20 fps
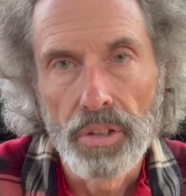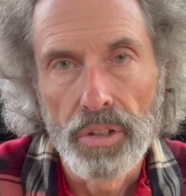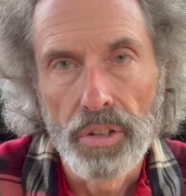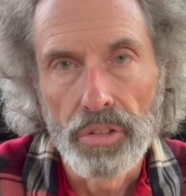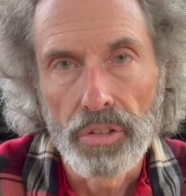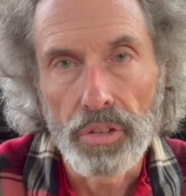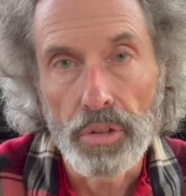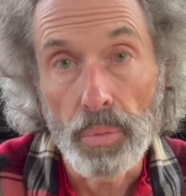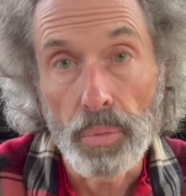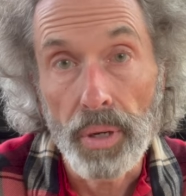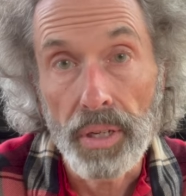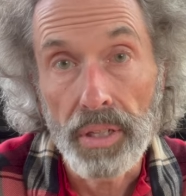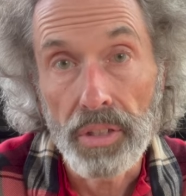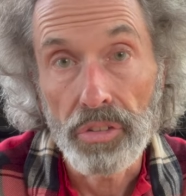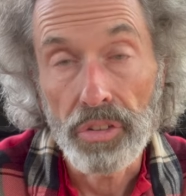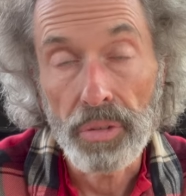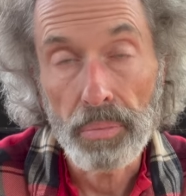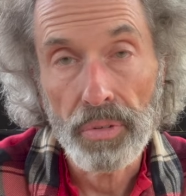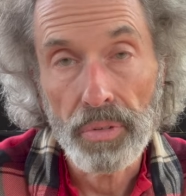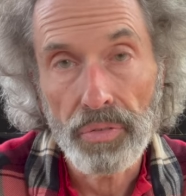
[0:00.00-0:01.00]
So the way to
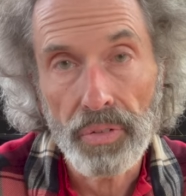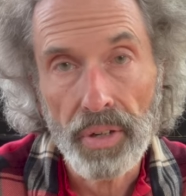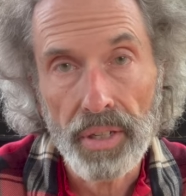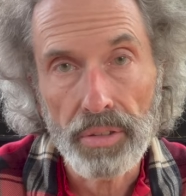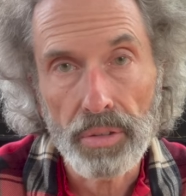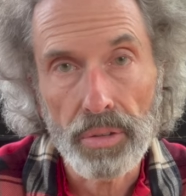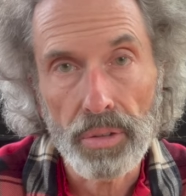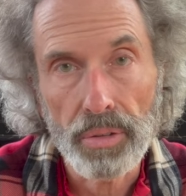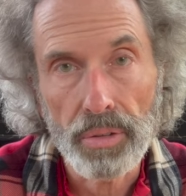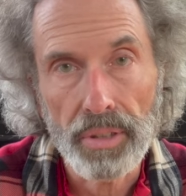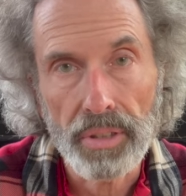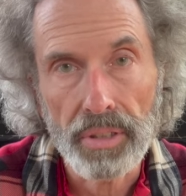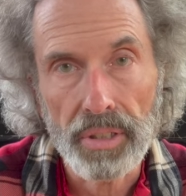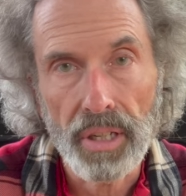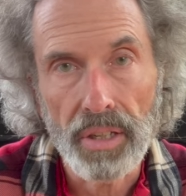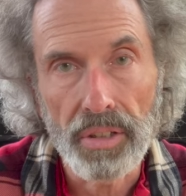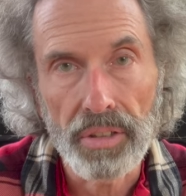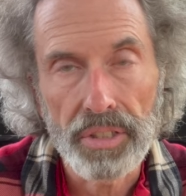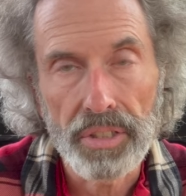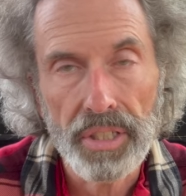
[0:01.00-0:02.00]
simplify
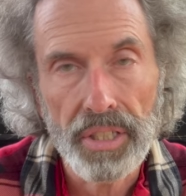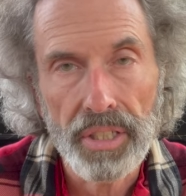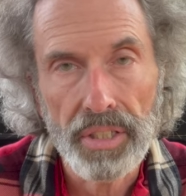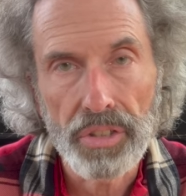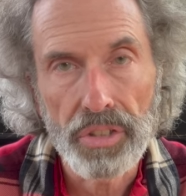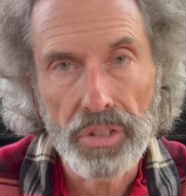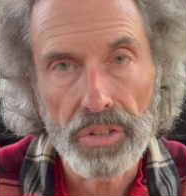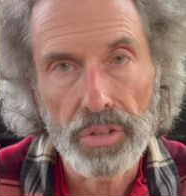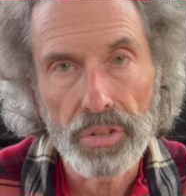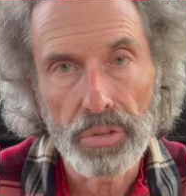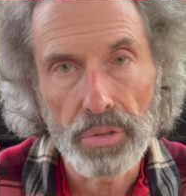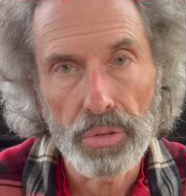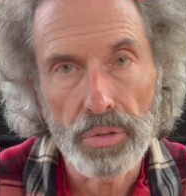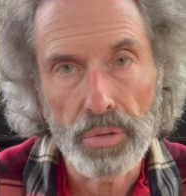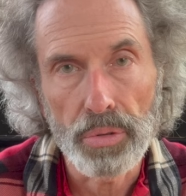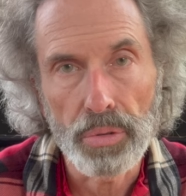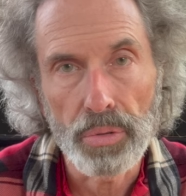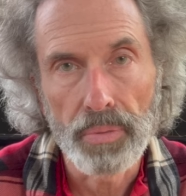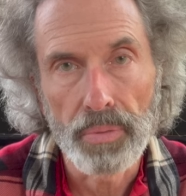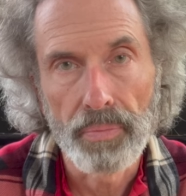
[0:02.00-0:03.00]
neurolaryngology is
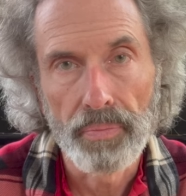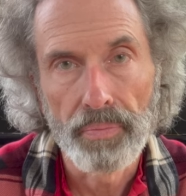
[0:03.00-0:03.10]
to